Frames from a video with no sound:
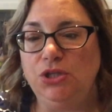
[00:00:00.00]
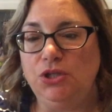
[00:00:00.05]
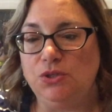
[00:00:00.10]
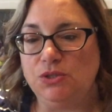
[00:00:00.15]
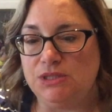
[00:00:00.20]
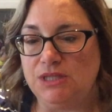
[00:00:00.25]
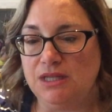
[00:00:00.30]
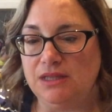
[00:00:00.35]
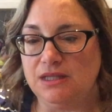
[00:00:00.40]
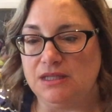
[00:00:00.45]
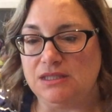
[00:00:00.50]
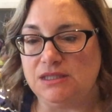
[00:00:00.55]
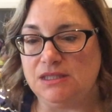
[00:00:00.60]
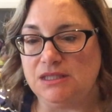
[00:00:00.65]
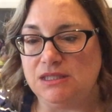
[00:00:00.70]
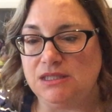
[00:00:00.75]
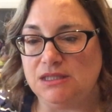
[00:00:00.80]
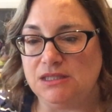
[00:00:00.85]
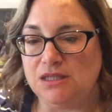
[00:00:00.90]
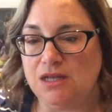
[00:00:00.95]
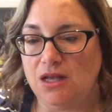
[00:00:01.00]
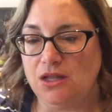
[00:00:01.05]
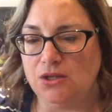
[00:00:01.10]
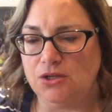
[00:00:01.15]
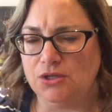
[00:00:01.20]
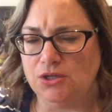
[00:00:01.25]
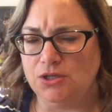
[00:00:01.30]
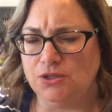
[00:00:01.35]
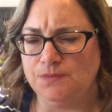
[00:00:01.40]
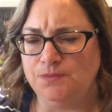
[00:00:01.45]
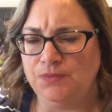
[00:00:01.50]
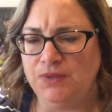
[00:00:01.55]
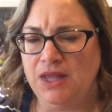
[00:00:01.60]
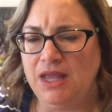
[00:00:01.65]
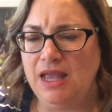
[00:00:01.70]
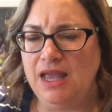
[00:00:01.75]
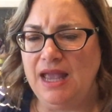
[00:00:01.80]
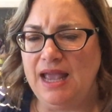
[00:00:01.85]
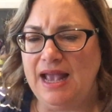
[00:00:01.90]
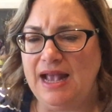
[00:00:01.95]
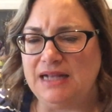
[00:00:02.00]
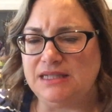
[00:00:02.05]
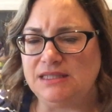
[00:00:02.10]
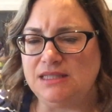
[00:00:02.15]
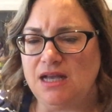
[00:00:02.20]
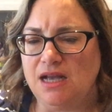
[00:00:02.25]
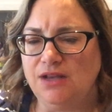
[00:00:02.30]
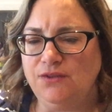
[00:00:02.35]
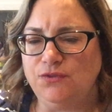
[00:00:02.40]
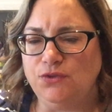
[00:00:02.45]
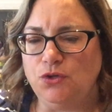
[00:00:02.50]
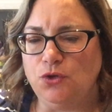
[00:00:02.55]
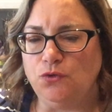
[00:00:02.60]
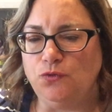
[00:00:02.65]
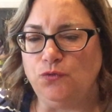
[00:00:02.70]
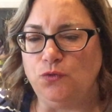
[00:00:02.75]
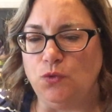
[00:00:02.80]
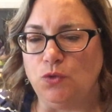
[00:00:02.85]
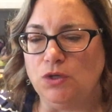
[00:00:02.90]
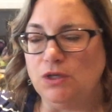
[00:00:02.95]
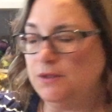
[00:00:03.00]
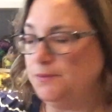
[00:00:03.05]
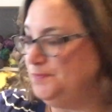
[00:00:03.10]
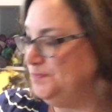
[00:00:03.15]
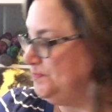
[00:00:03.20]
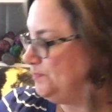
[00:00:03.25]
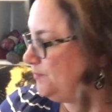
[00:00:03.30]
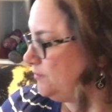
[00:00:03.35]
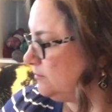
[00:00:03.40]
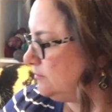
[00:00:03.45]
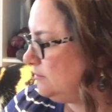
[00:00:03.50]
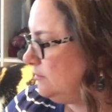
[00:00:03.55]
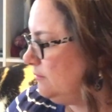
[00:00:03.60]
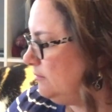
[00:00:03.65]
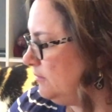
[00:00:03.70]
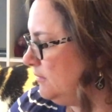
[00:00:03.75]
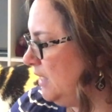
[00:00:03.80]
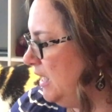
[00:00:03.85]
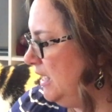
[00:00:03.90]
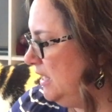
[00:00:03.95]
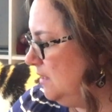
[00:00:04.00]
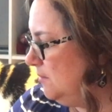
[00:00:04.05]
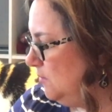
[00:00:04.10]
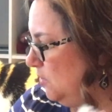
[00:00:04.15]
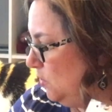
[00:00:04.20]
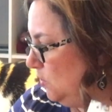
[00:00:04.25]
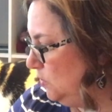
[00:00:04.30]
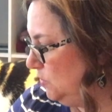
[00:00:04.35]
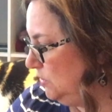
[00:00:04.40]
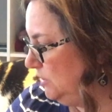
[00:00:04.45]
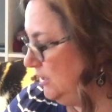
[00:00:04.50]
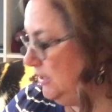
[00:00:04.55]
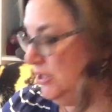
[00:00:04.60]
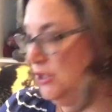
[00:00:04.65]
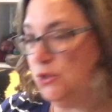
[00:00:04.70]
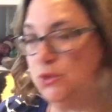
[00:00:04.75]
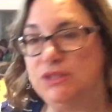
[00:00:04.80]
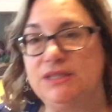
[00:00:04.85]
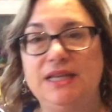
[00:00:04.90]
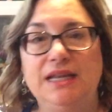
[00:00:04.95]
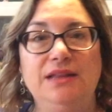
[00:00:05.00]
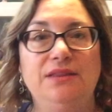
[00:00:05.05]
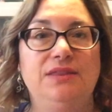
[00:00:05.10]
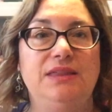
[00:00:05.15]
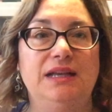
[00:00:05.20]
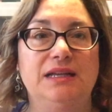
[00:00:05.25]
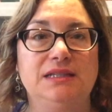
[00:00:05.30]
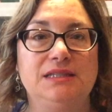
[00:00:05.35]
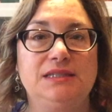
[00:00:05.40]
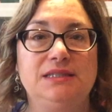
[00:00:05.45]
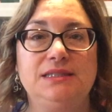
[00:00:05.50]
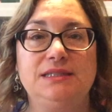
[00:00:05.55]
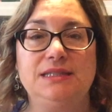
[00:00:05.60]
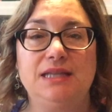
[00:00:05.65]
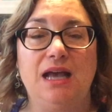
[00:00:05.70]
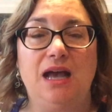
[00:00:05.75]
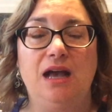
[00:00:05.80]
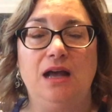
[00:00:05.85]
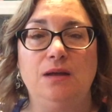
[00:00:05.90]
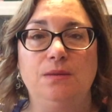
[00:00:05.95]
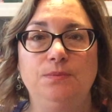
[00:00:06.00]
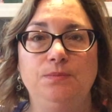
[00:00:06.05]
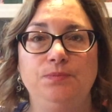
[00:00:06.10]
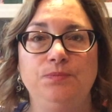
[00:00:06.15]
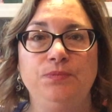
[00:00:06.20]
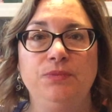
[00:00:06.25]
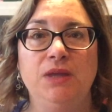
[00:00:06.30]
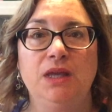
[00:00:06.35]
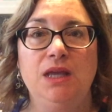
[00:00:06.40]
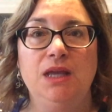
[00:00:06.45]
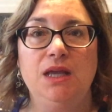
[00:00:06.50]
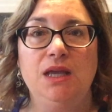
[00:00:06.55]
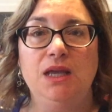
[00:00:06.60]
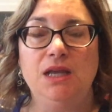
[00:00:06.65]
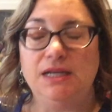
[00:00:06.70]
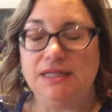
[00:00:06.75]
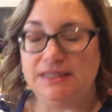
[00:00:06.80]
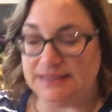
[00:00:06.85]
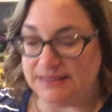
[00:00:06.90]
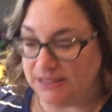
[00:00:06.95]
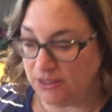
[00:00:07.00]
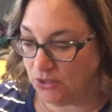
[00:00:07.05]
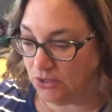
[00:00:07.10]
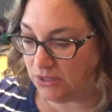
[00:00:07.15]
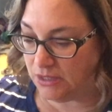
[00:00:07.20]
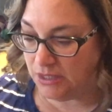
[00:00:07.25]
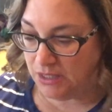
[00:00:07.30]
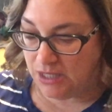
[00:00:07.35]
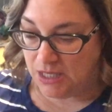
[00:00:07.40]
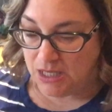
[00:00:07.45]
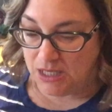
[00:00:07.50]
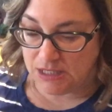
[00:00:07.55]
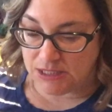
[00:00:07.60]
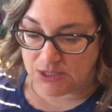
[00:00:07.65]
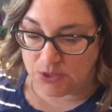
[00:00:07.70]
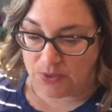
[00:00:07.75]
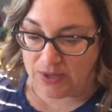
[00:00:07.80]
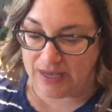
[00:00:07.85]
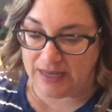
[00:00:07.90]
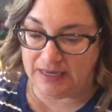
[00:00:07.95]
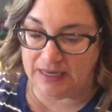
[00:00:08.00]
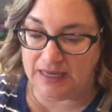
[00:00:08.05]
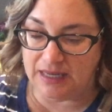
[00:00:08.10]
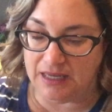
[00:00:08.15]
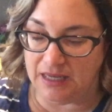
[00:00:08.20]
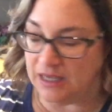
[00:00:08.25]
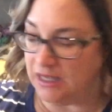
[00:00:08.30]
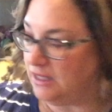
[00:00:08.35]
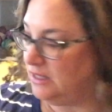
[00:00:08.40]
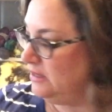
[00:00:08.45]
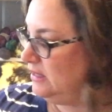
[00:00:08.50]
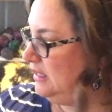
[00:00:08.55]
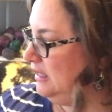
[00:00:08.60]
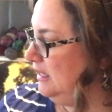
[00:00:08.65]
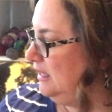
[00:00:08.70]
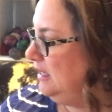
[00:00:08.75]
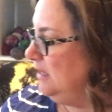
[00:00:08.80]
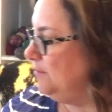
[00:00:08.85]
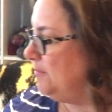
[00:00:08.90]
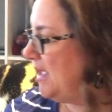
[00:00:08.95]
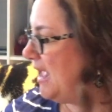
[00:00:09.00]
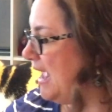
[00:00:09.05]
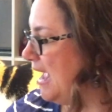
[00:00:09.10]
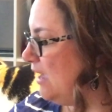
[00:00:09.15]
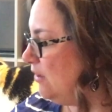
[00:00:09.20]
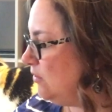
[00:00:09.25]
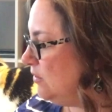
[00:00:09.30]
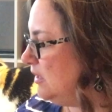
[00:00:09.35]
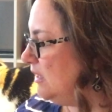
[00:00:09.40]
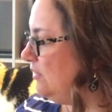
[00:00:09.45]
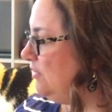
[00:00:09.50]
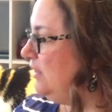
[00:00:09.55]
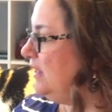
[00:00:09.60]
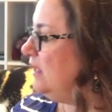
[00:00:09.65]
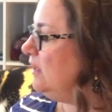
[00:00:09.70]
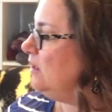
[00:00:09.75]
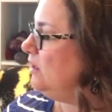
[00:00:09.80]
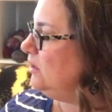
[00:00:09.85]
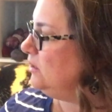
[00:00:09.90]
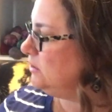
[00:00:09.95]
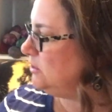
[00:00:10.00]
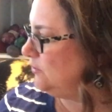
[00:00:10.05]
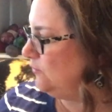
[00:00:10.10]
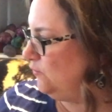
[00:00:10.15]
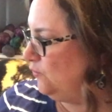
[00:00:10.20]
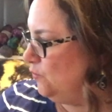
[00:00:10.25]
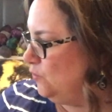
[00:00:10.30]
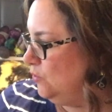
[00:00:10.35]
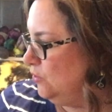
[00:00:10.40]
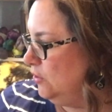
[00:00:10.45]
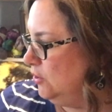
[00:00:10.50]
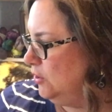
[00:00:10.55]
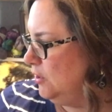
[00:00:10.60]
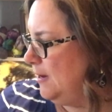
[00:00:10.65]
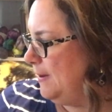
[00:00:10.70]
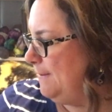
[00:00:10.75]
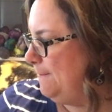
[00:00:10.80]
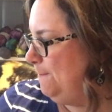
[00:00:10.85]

using this. This is color S-04. And I'm only using this silk. So the pattern I think calls for